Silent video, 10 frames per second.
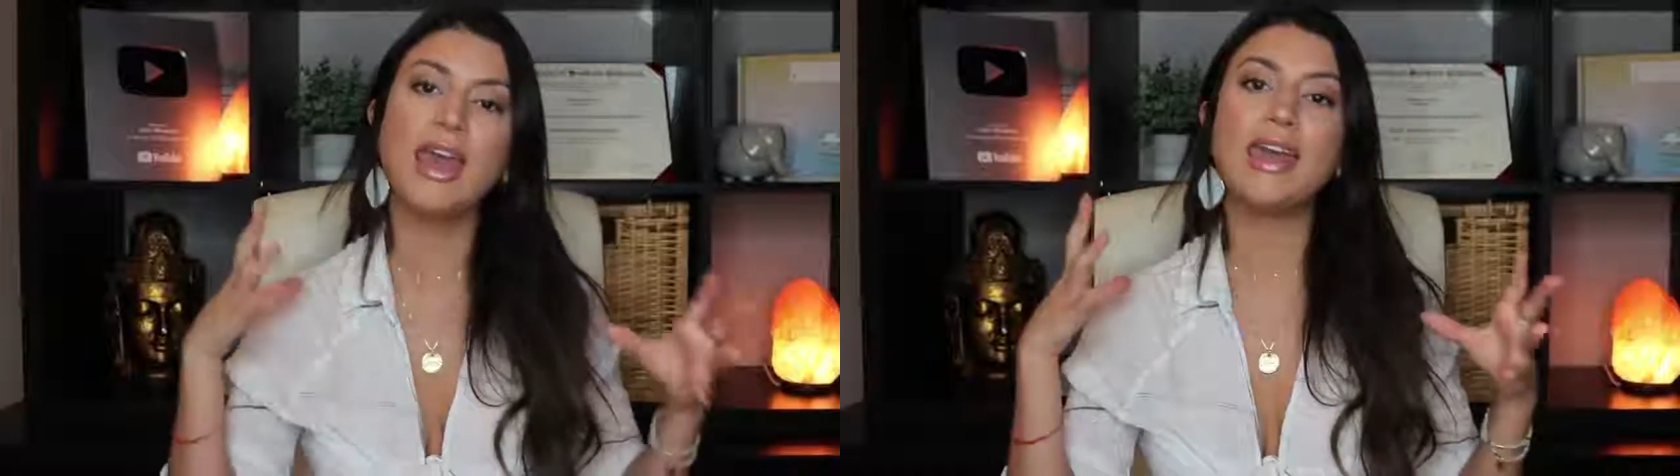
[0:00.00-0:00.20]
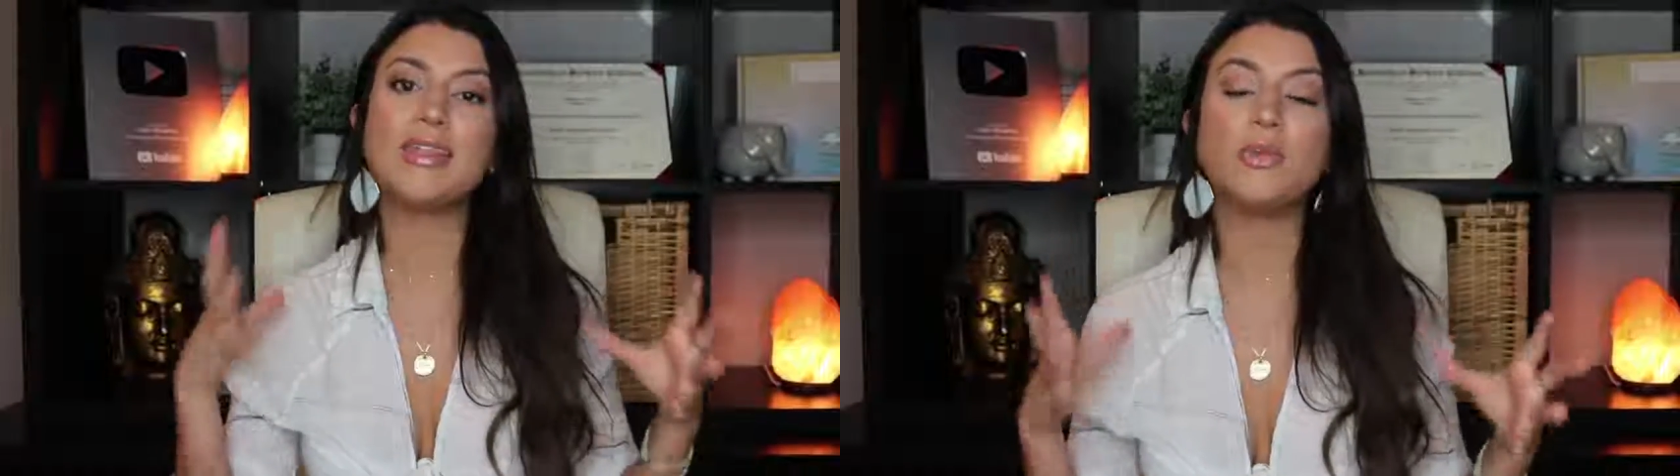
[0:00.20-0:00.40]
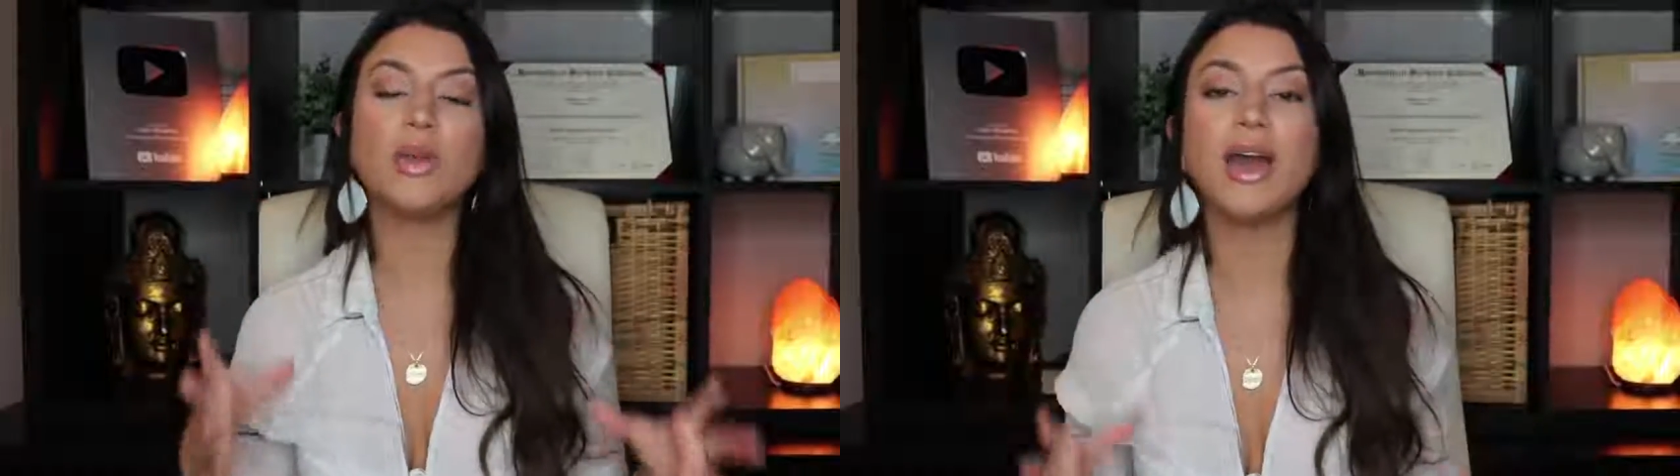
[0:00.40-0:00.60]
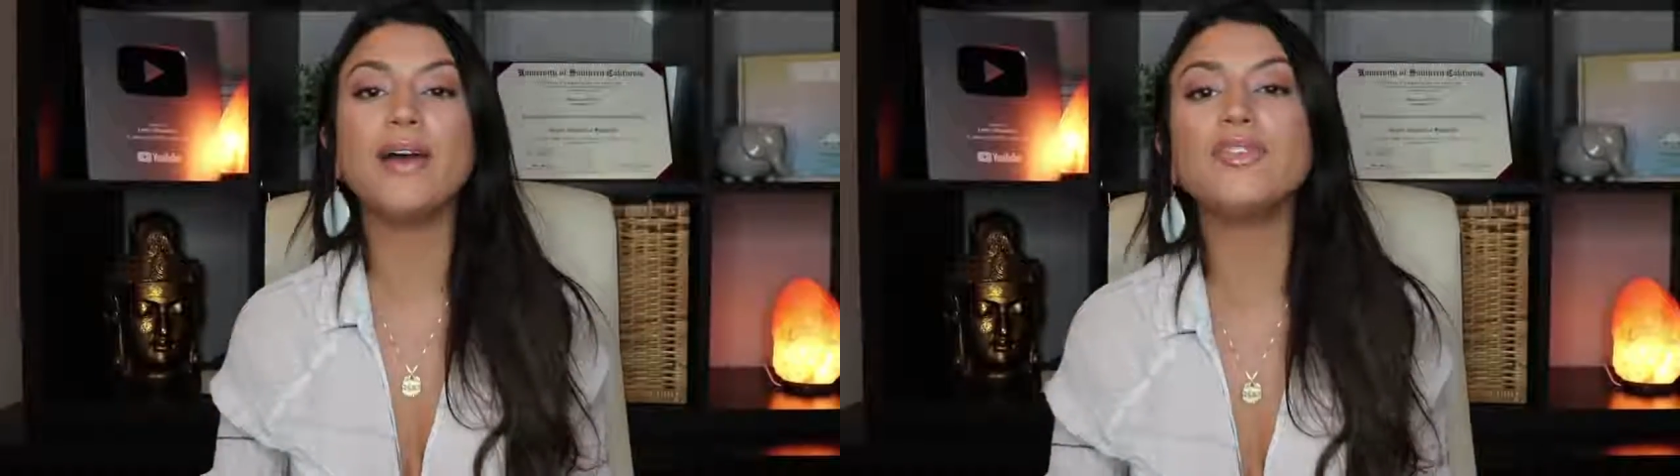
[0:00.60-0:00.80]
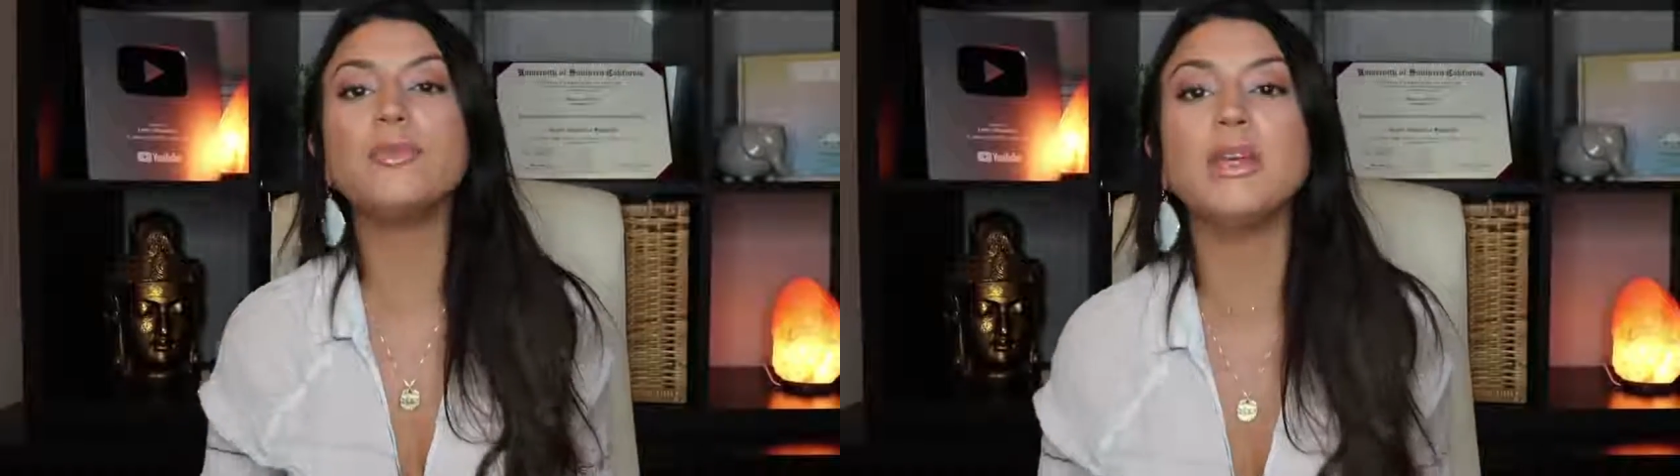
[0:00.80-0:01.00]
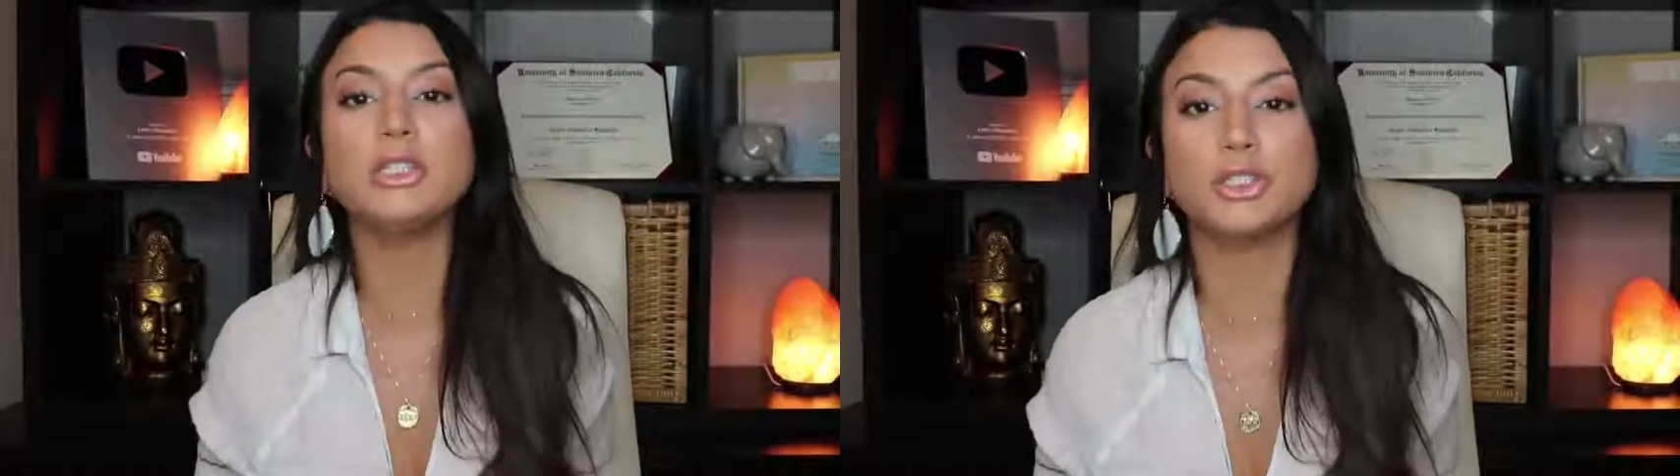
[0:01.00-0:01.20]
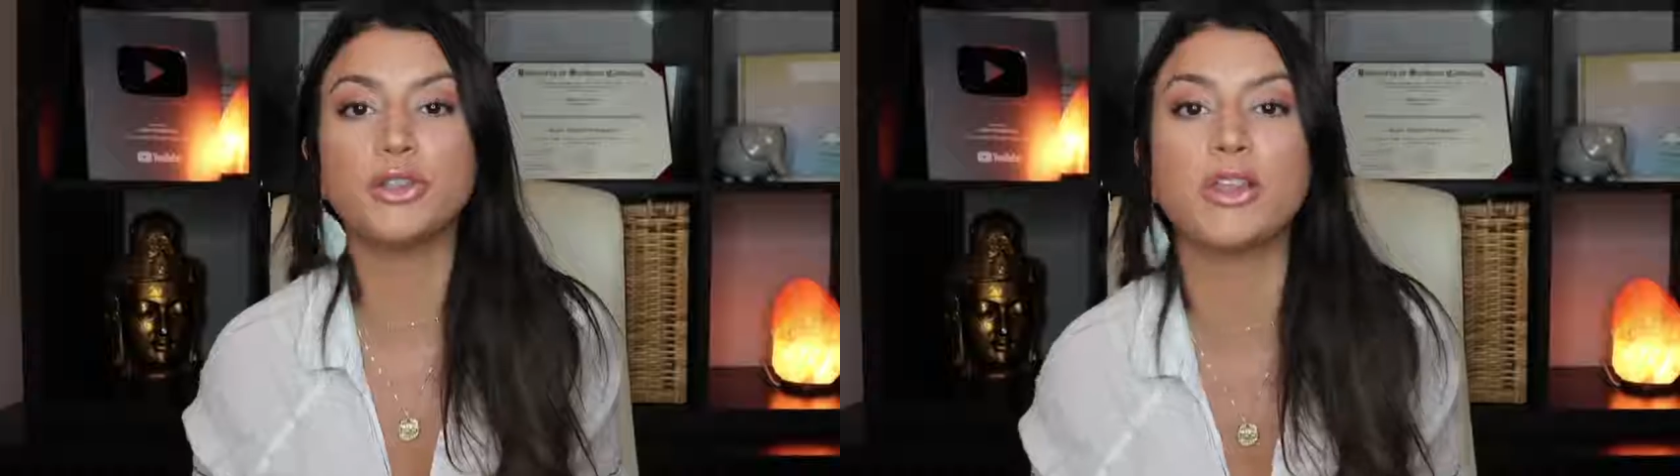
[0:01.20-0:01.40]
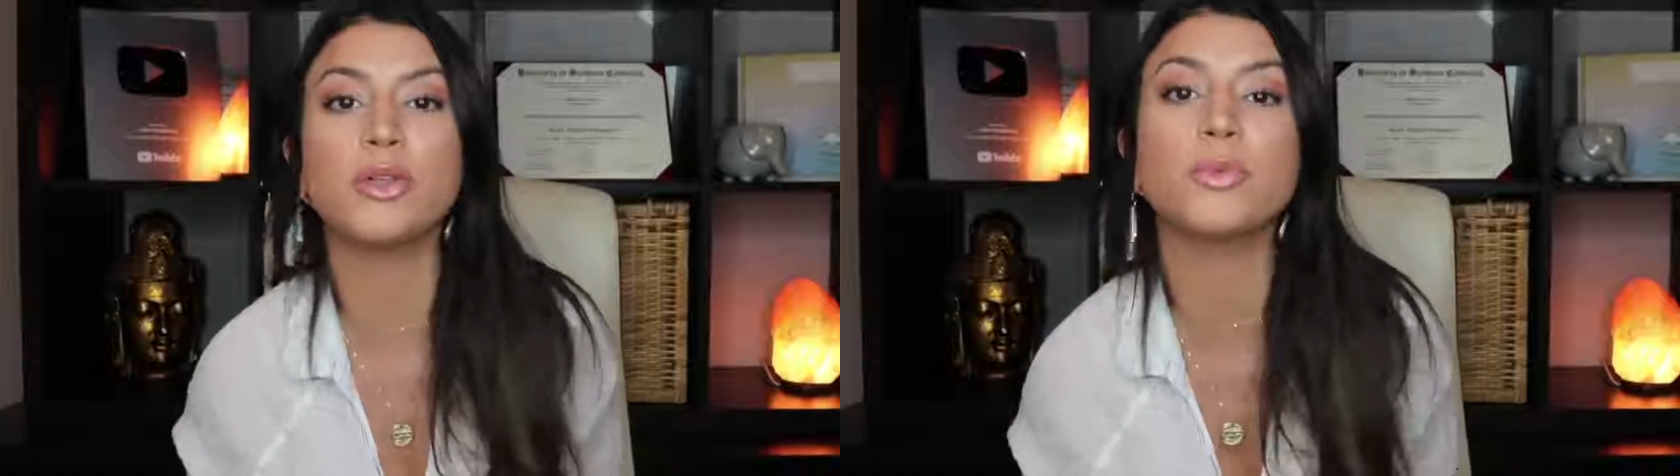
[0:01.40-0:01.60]
And then we have to make sure
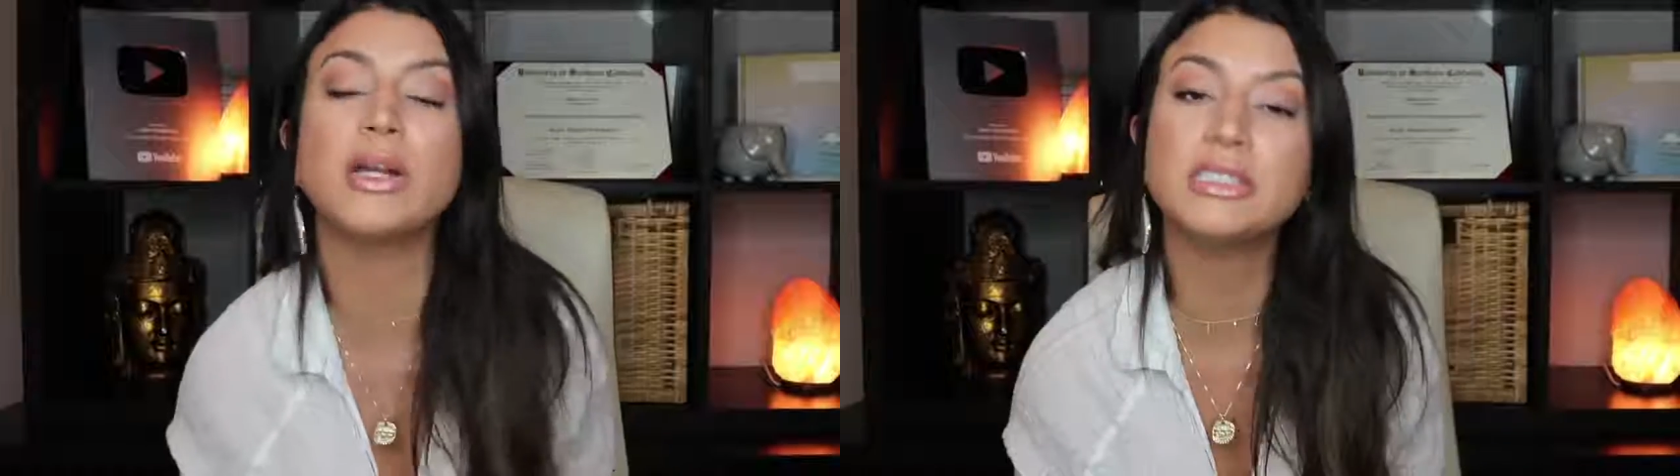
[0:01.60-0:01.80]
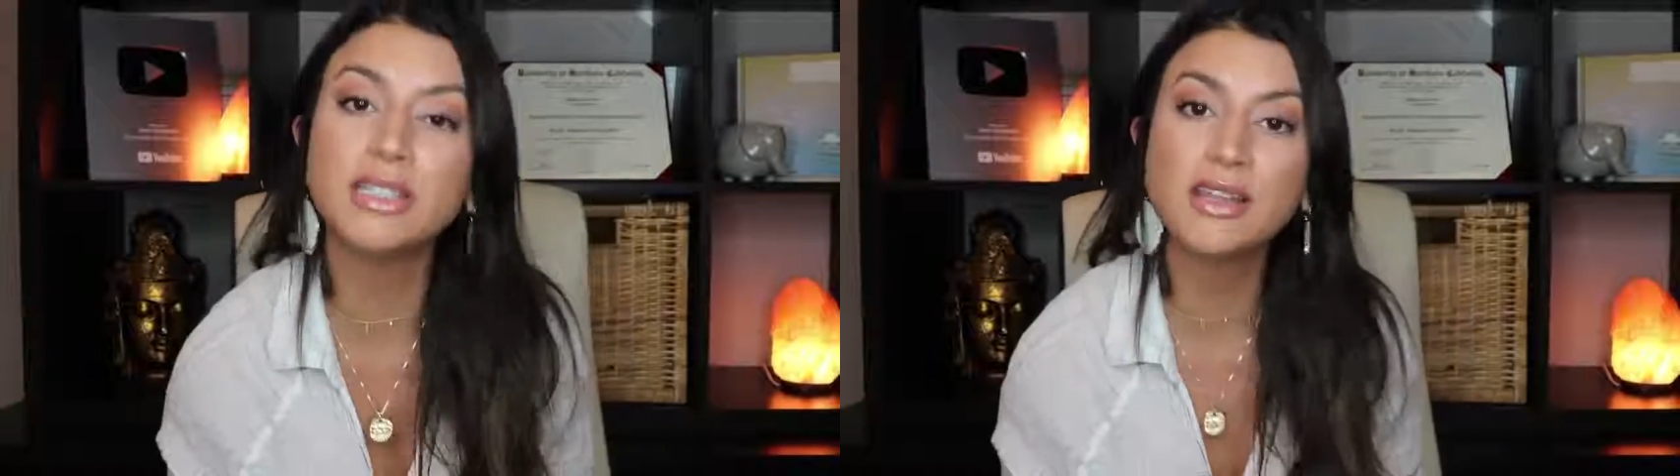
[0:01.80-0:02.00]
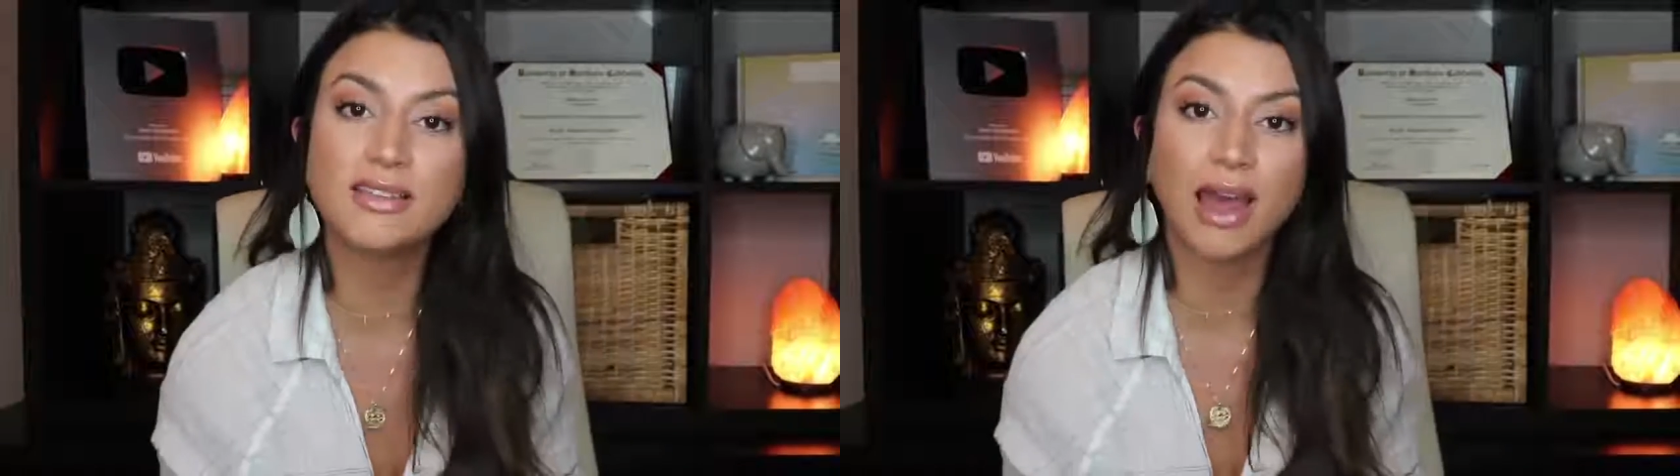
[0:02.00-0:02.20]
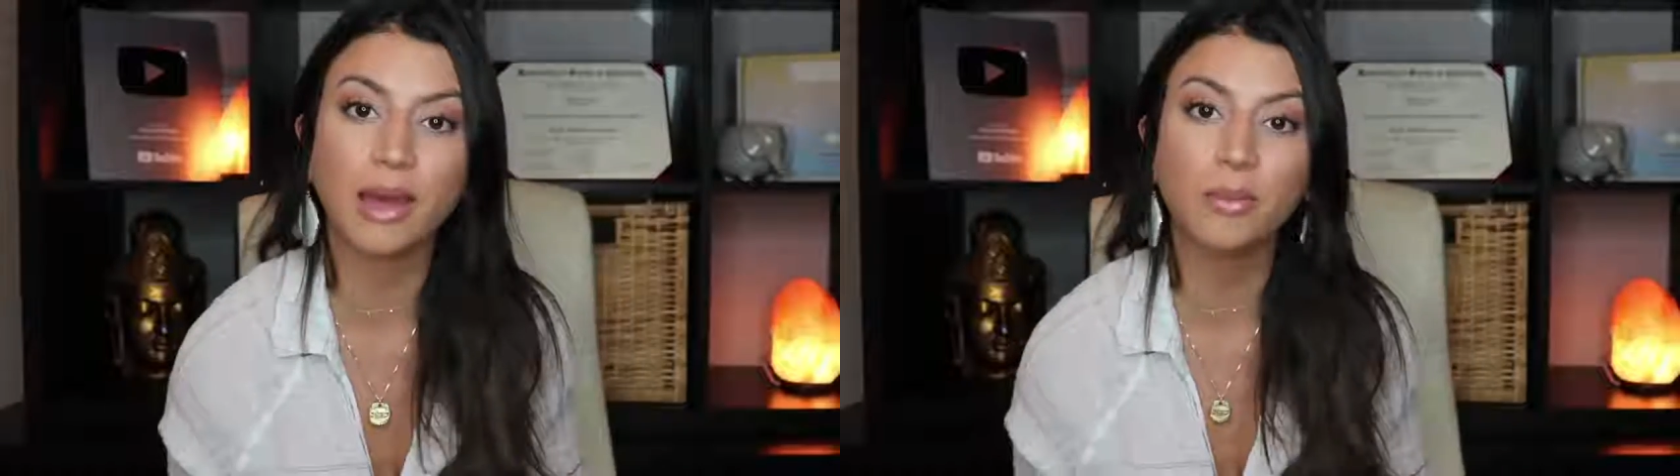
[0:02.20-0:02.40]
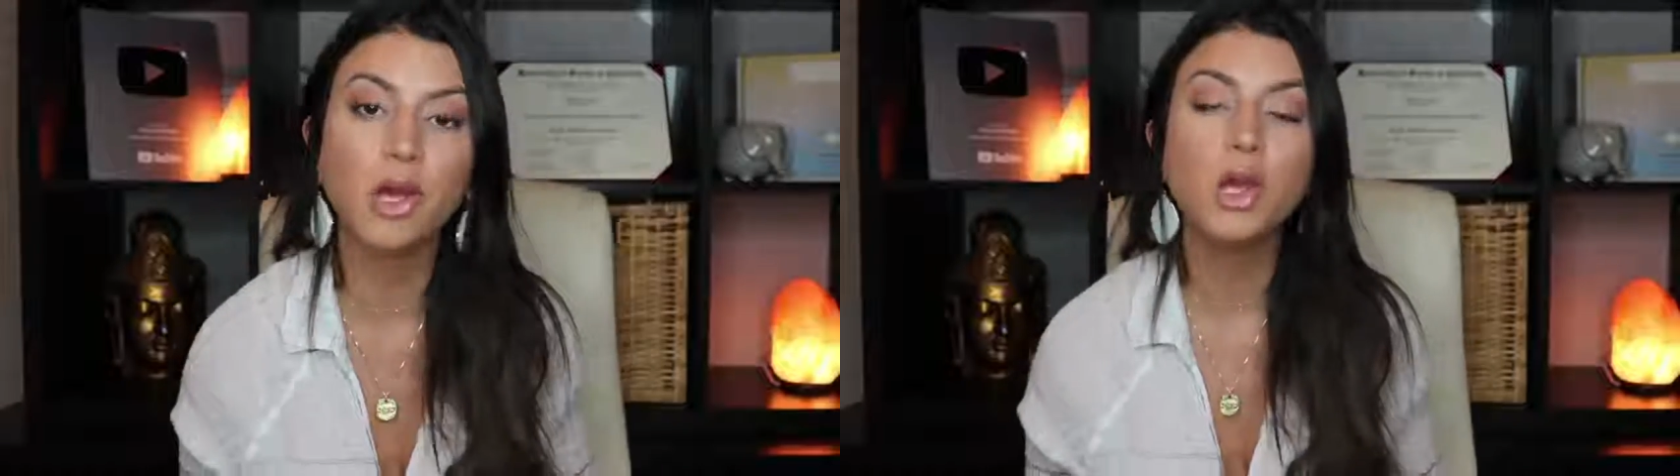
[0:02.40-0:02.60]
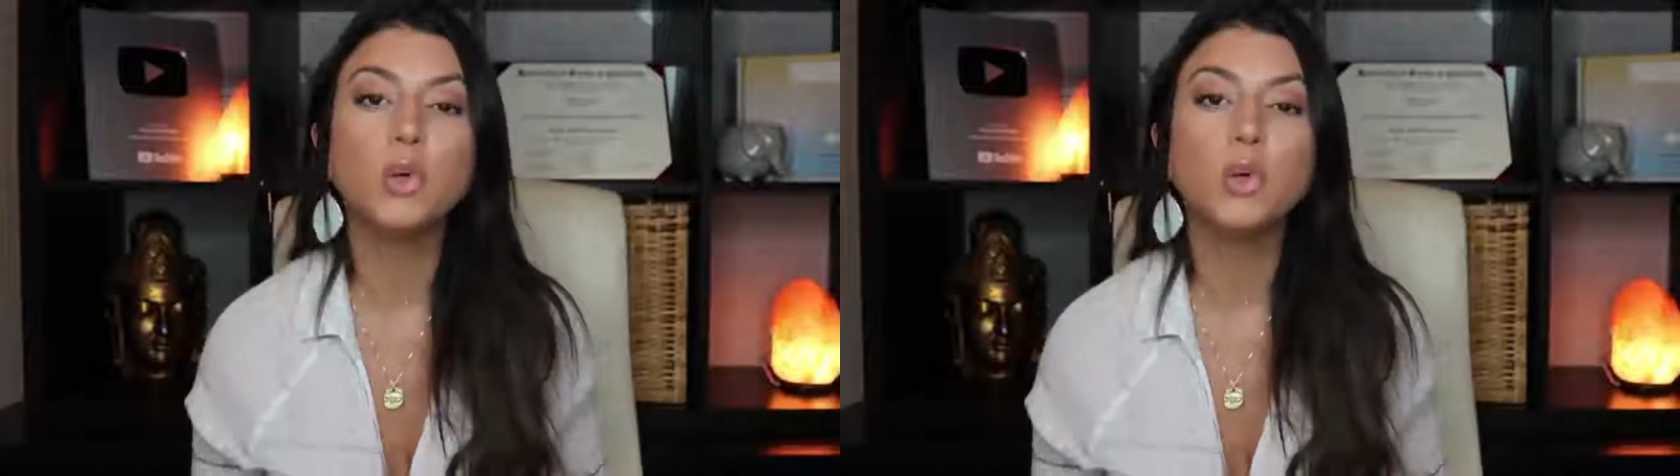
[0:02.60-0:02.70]
that the rest of the time